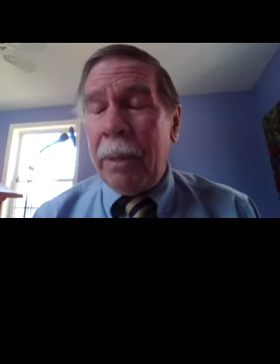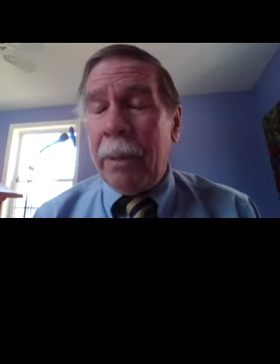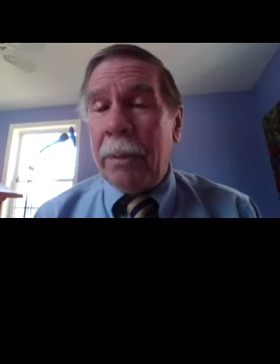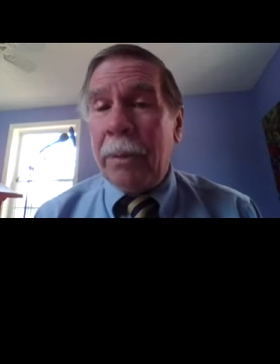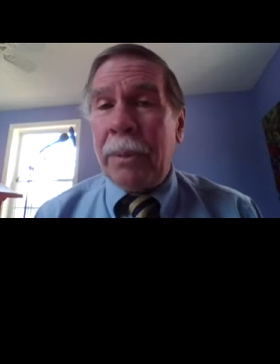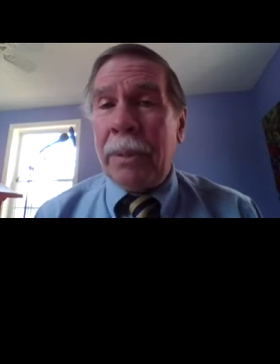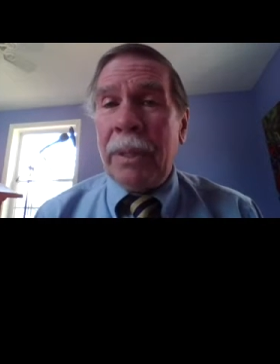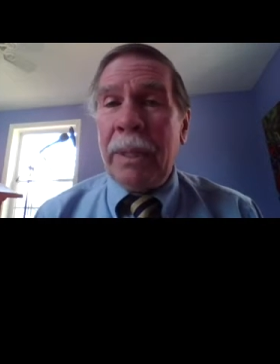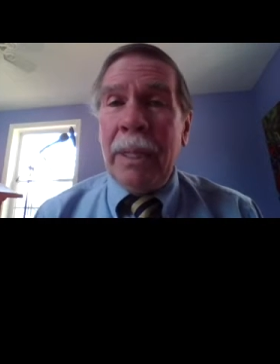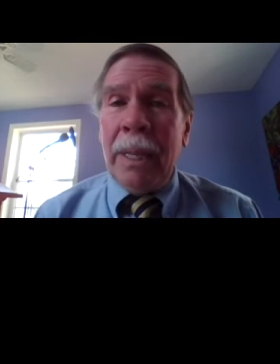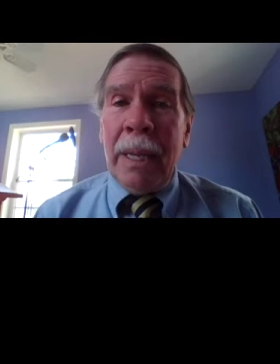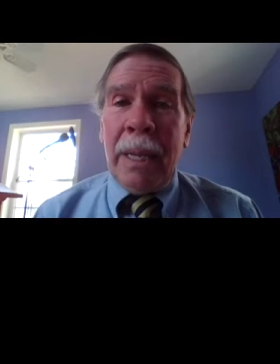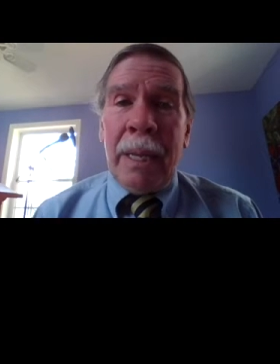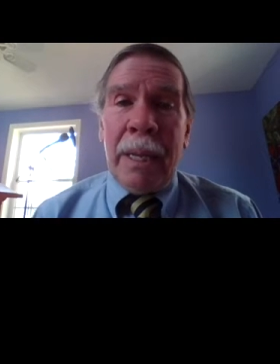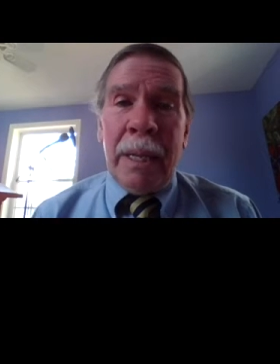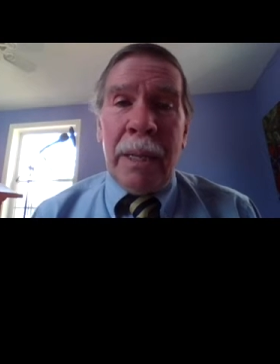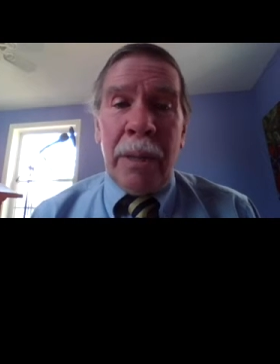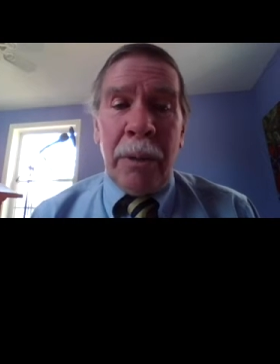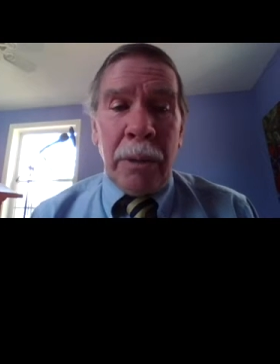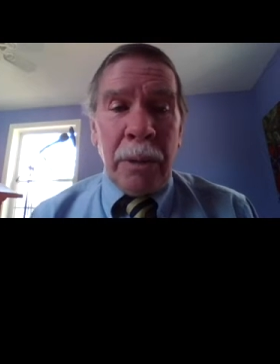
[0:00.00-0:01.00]
those
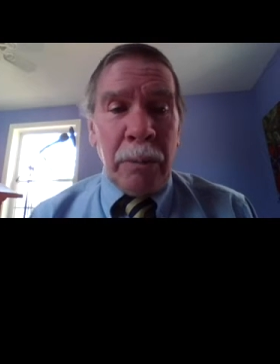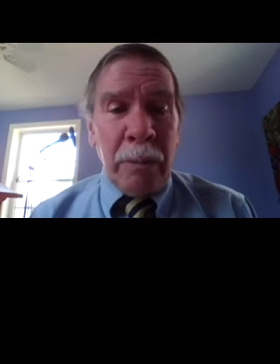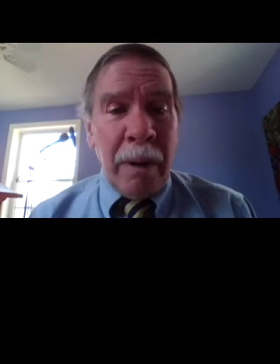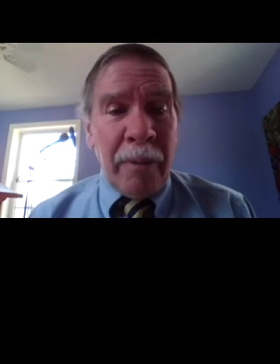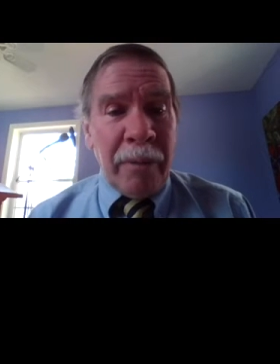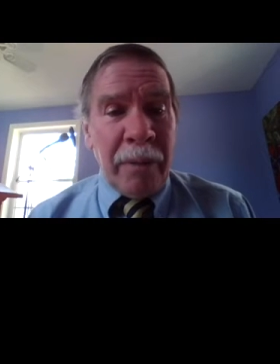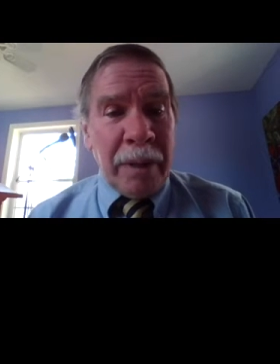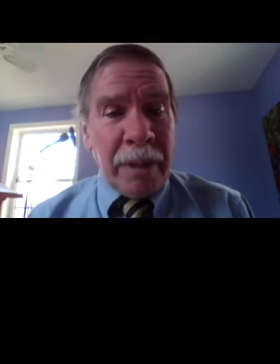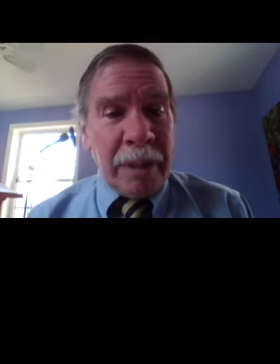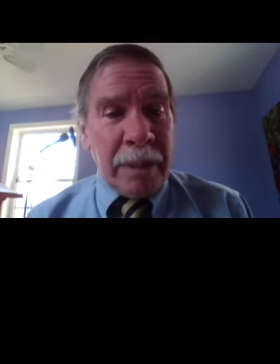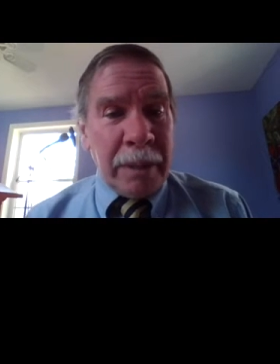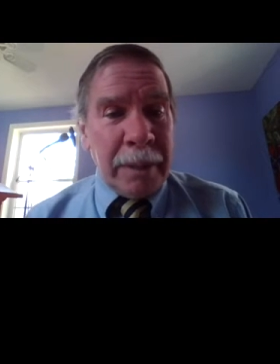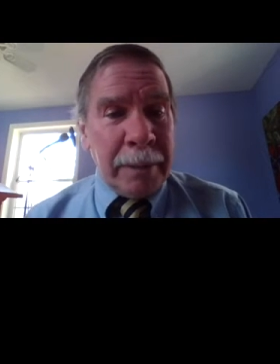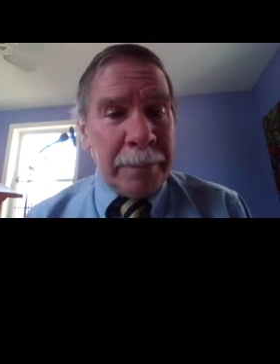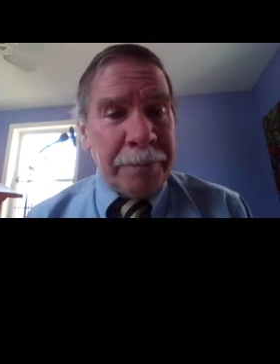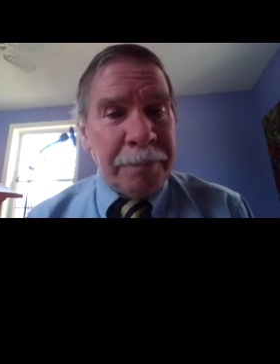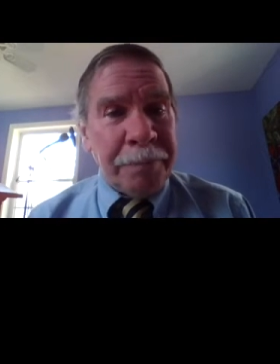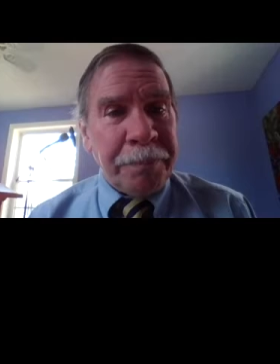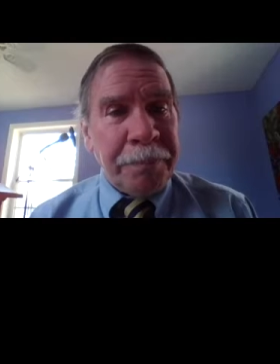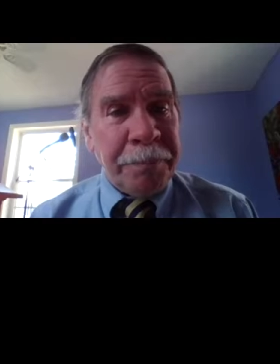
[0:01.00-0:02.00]

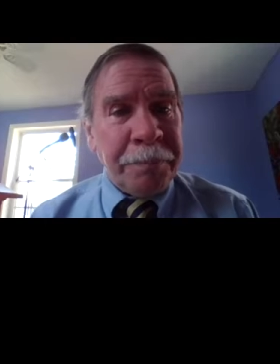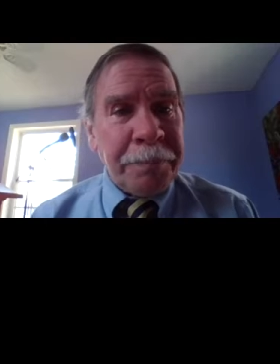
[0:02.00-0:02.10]
references.